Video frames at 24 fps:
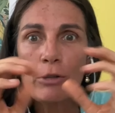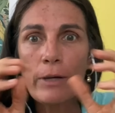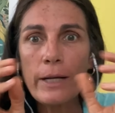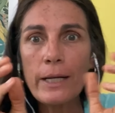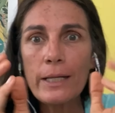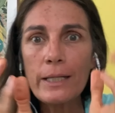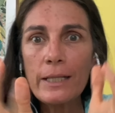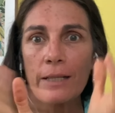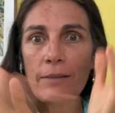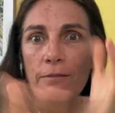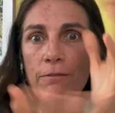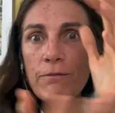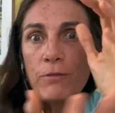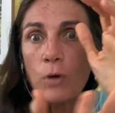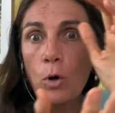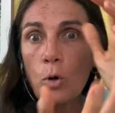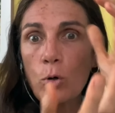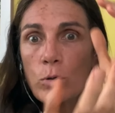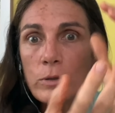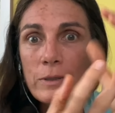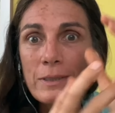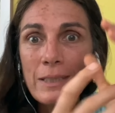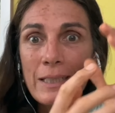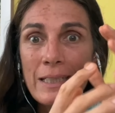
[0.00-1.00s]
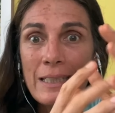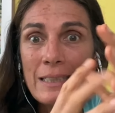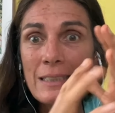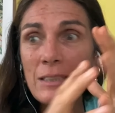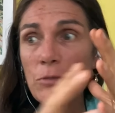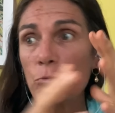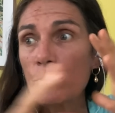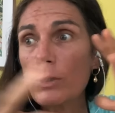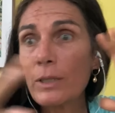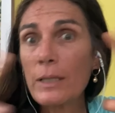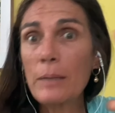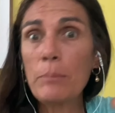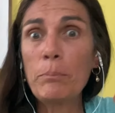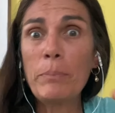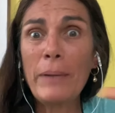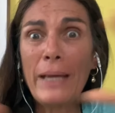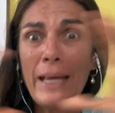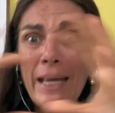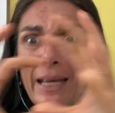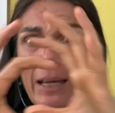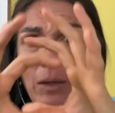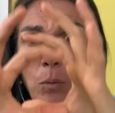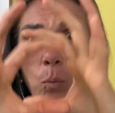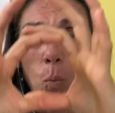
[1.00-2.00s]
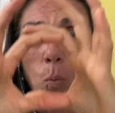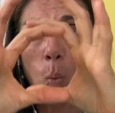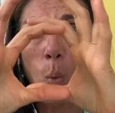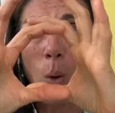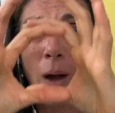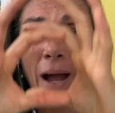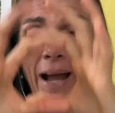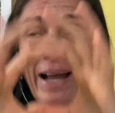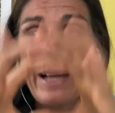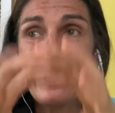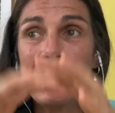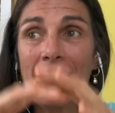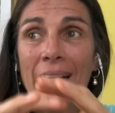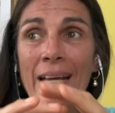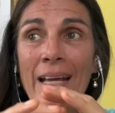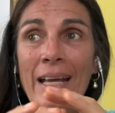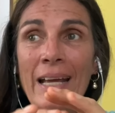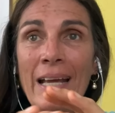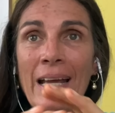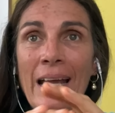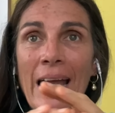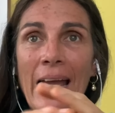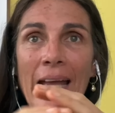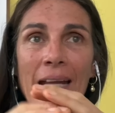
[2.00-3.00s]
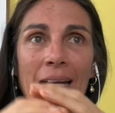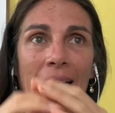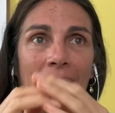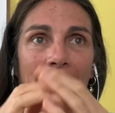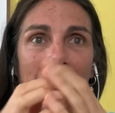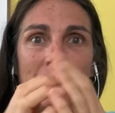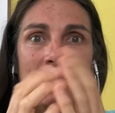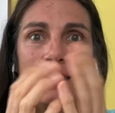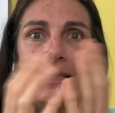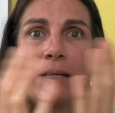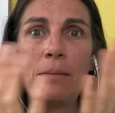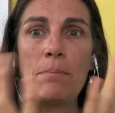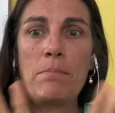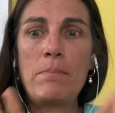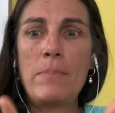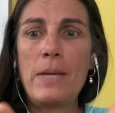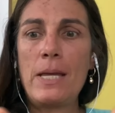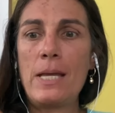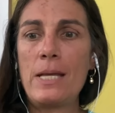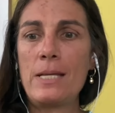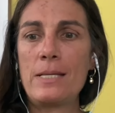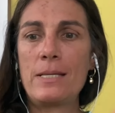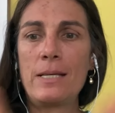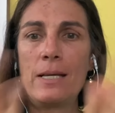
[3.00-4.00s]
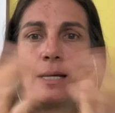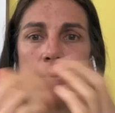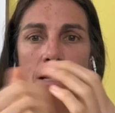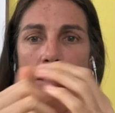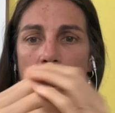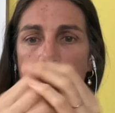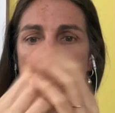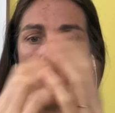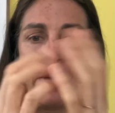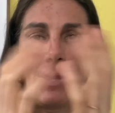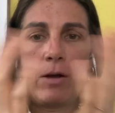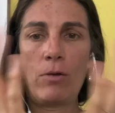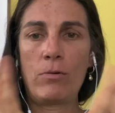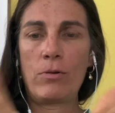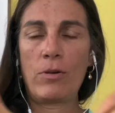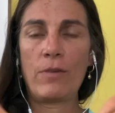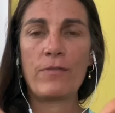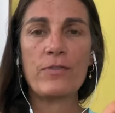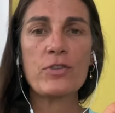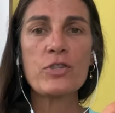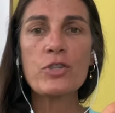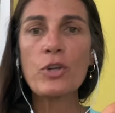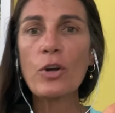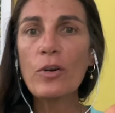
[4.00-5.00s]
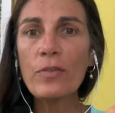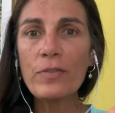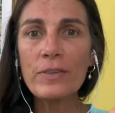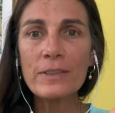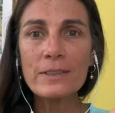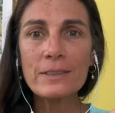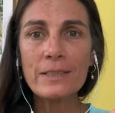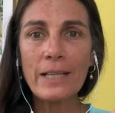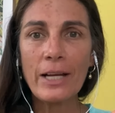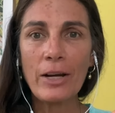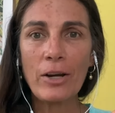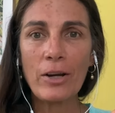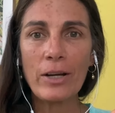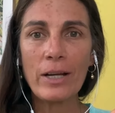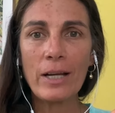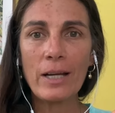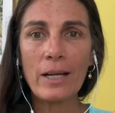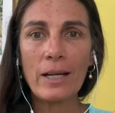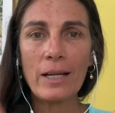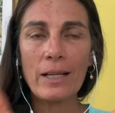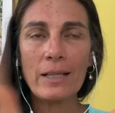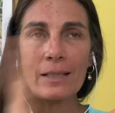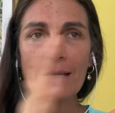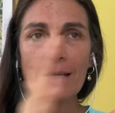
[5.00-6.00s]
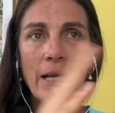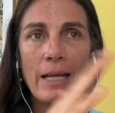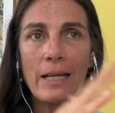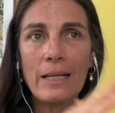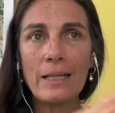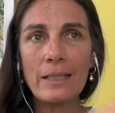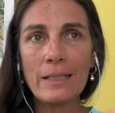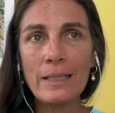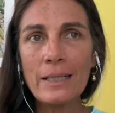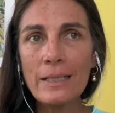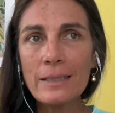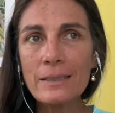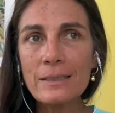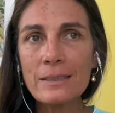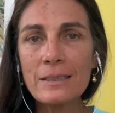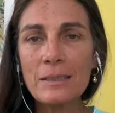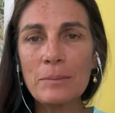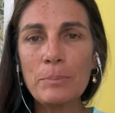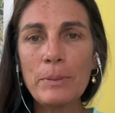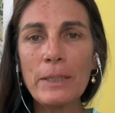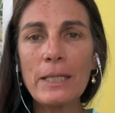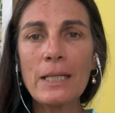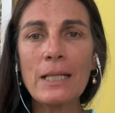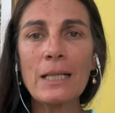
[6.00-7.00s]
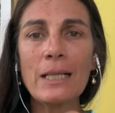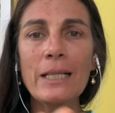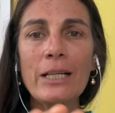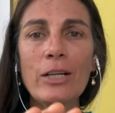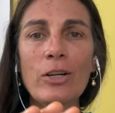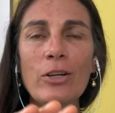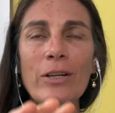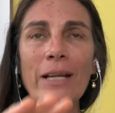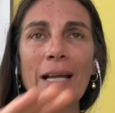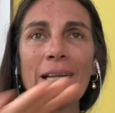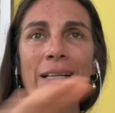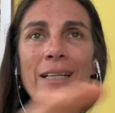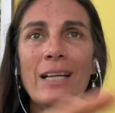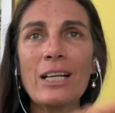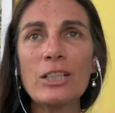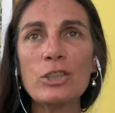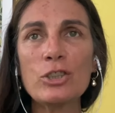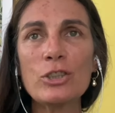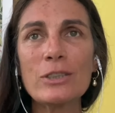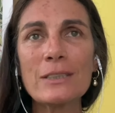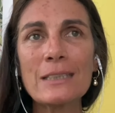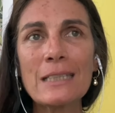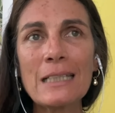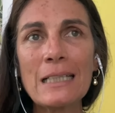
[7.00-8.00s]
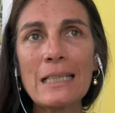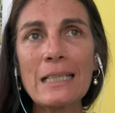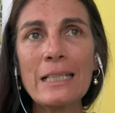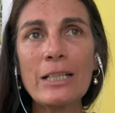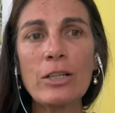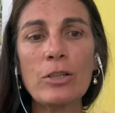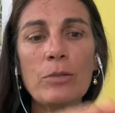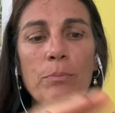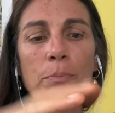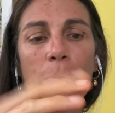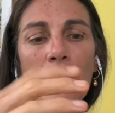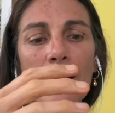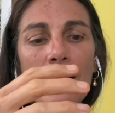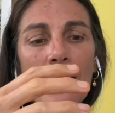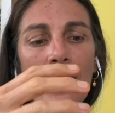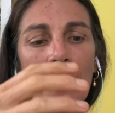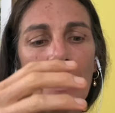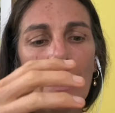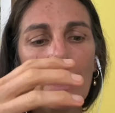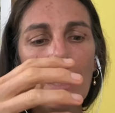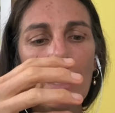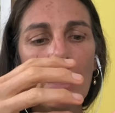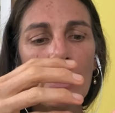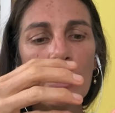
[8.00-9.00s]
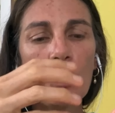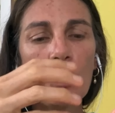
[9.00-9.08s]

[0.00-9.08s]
and crannies and folds and it's really big and wide. And it has an amazing amount of surface area that needs to be cleared and not just cleared, but